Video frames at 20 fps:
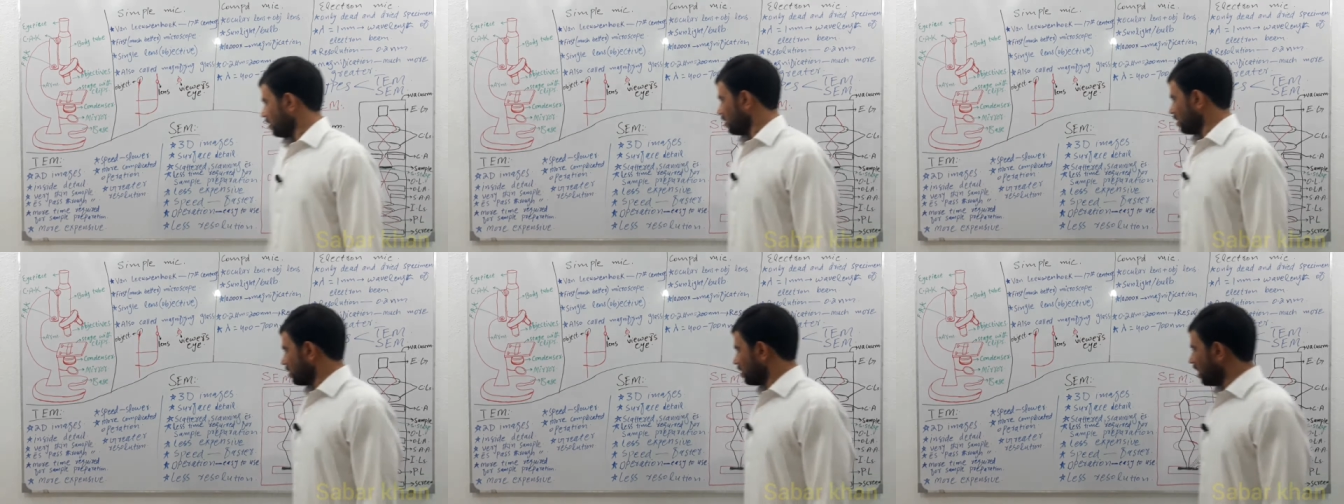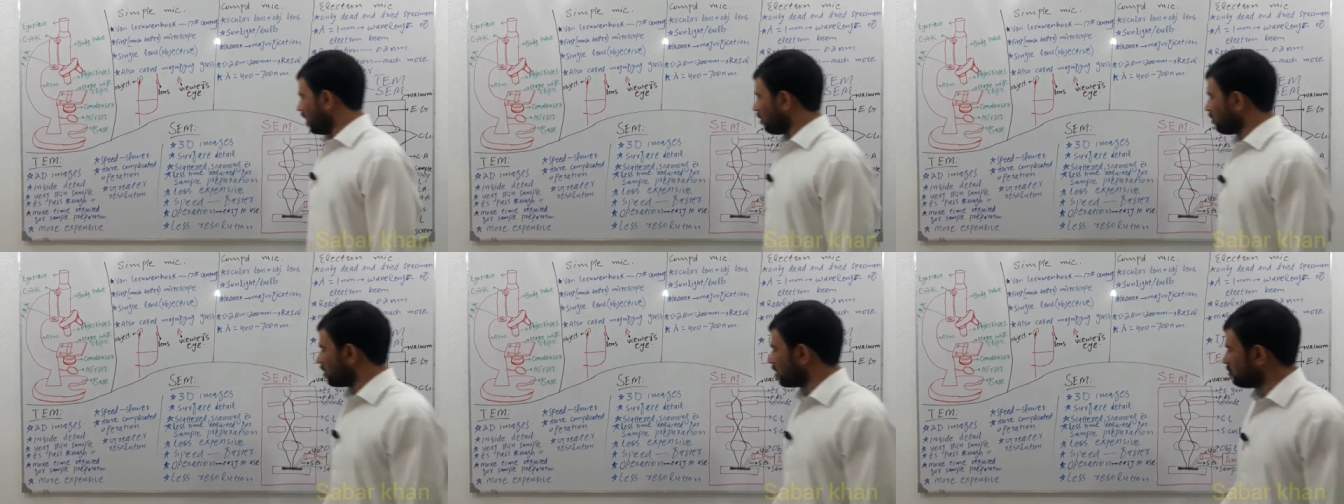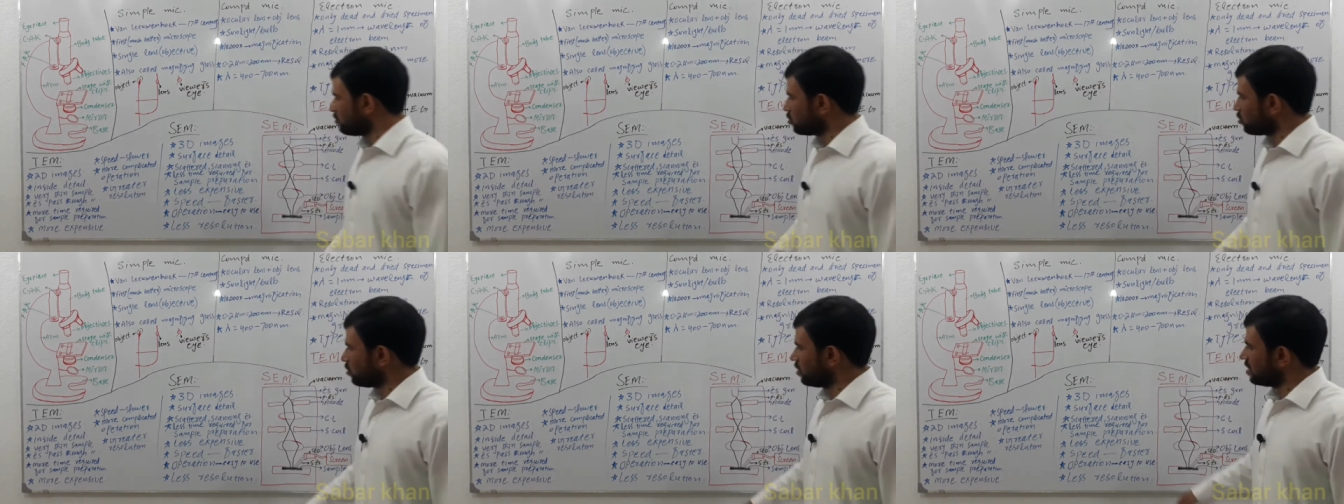Now
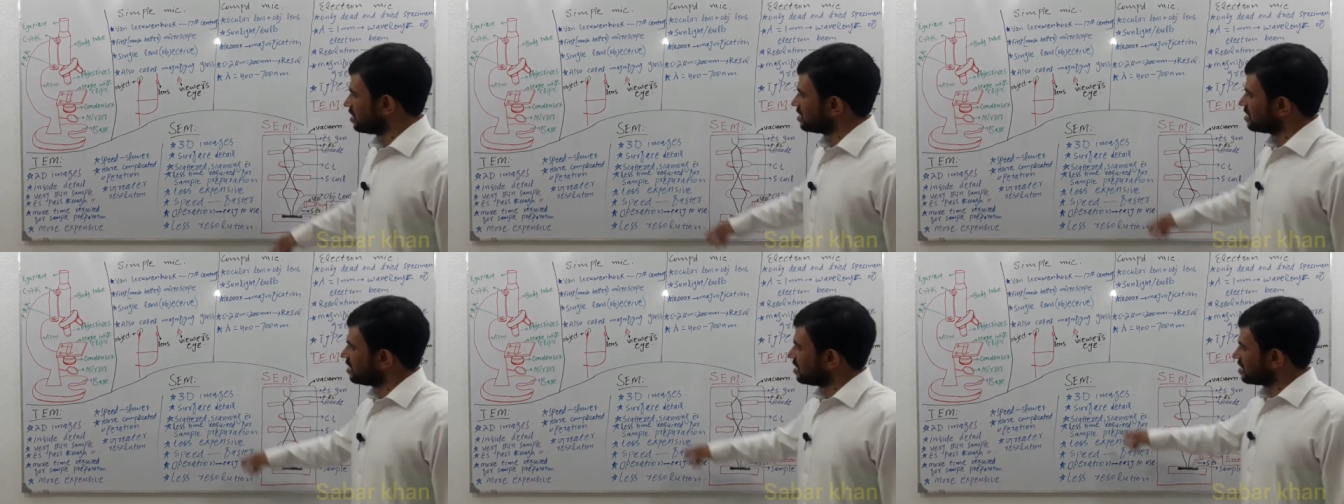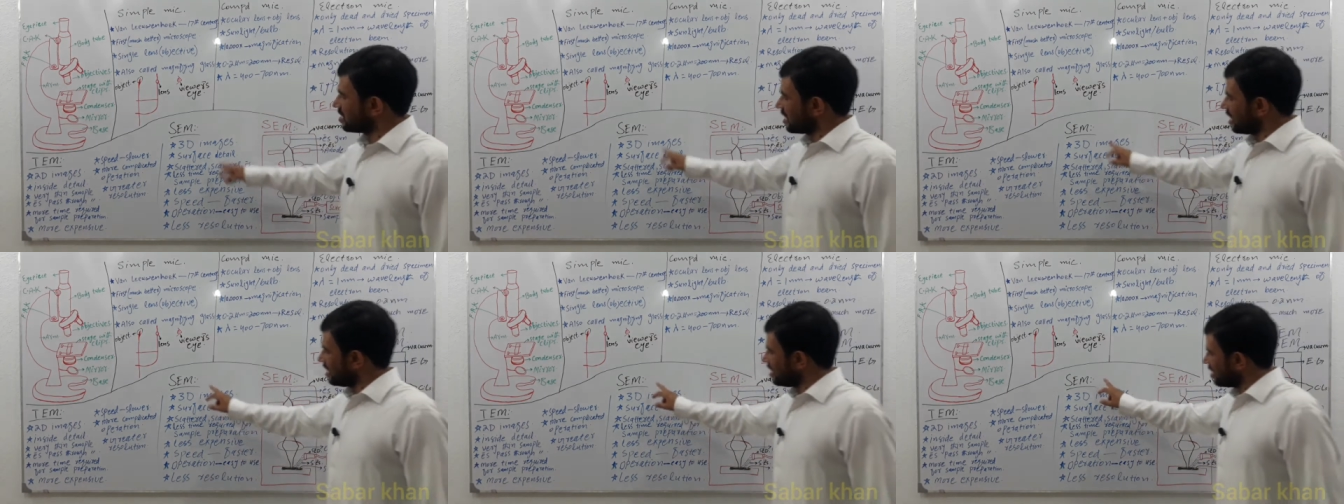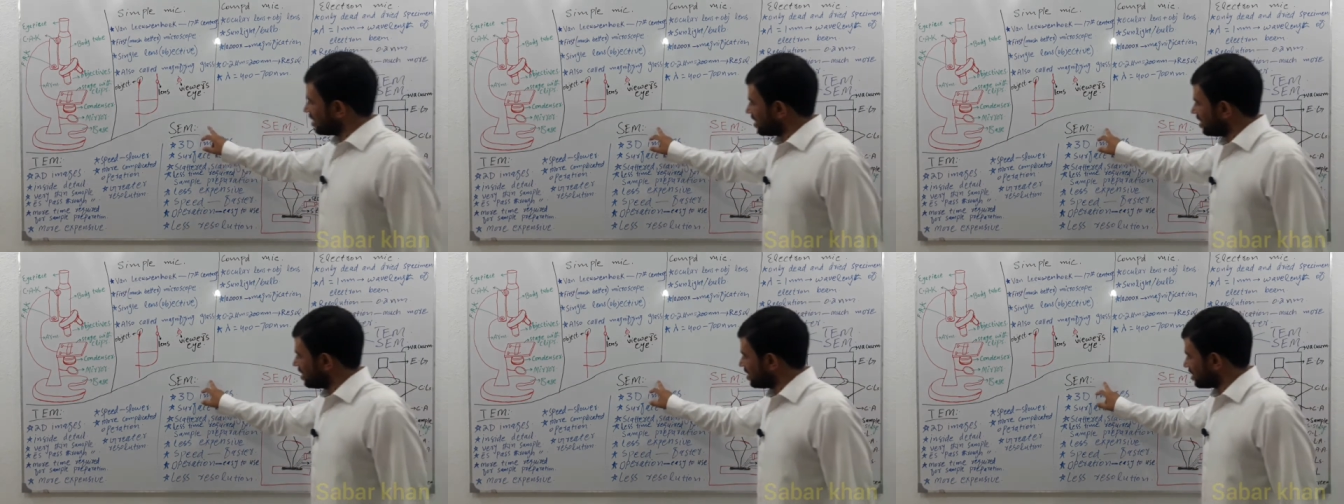come towards the
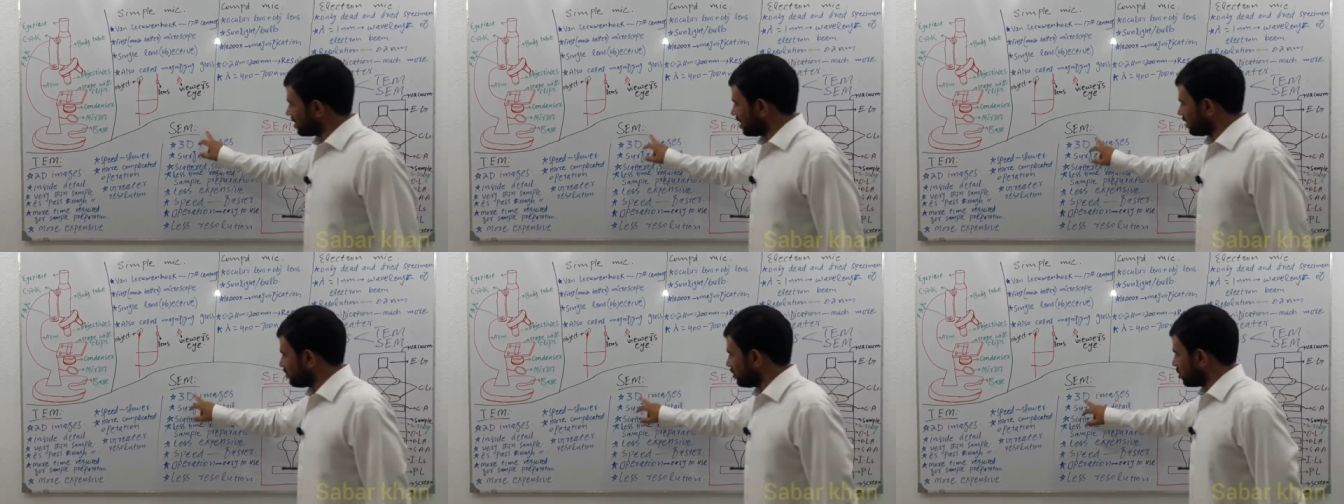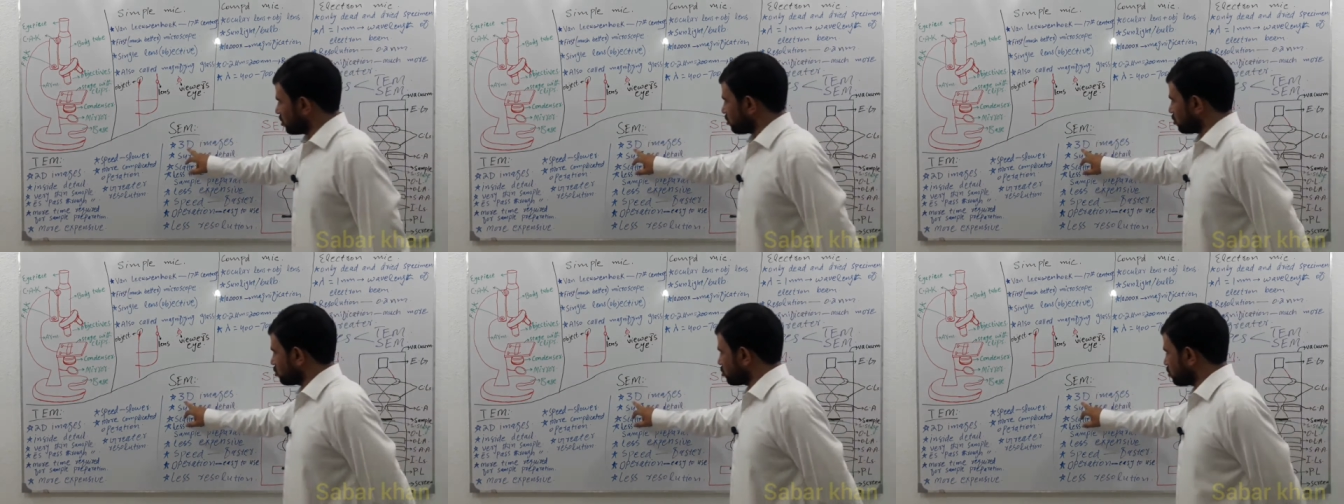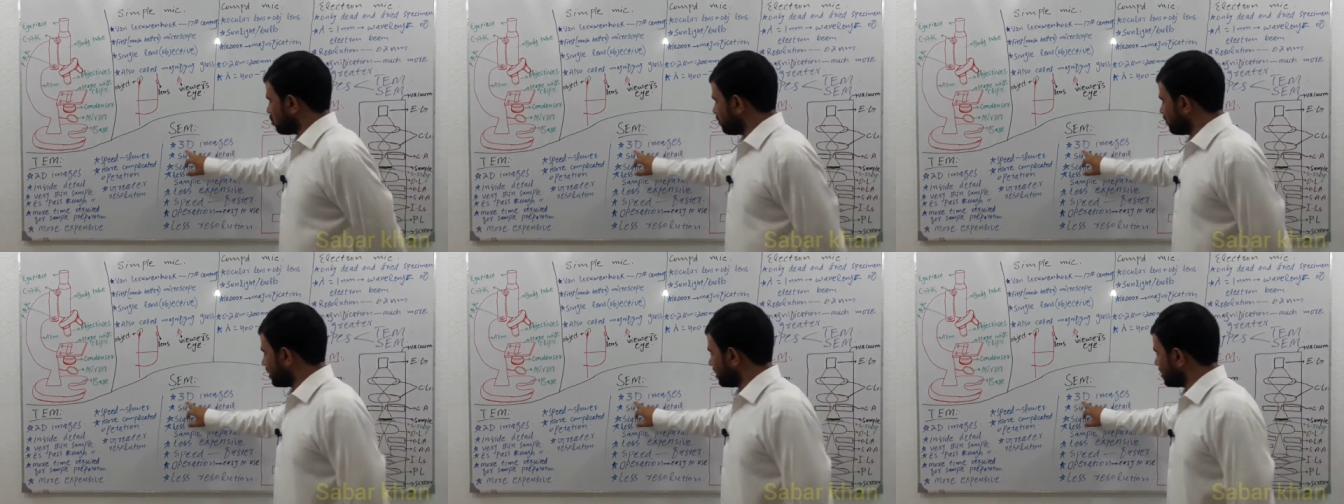scanning electron
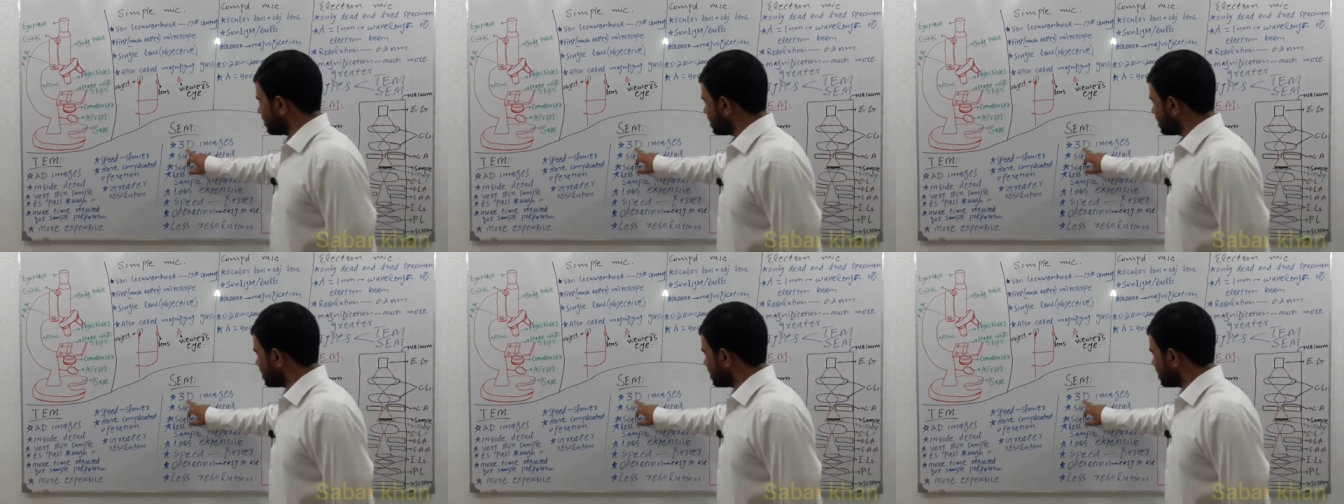microscope. In